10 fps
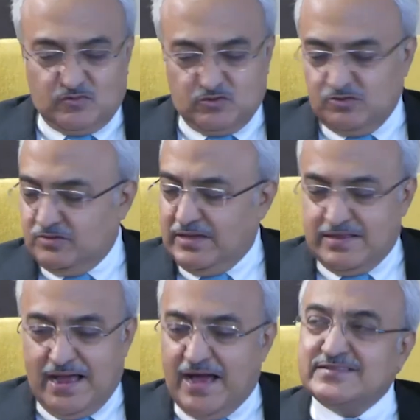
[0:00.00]
So the,
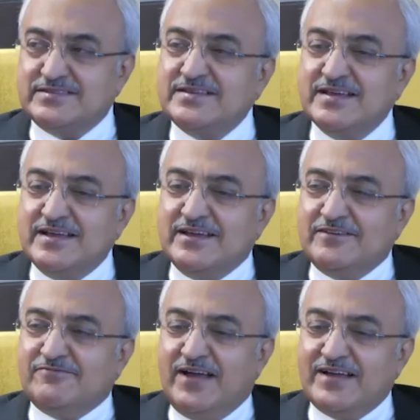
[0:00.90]
I see,
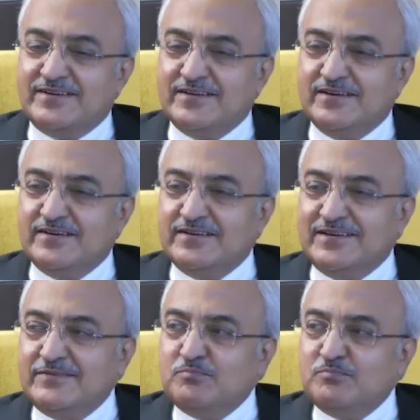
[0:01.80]
in fact, uh,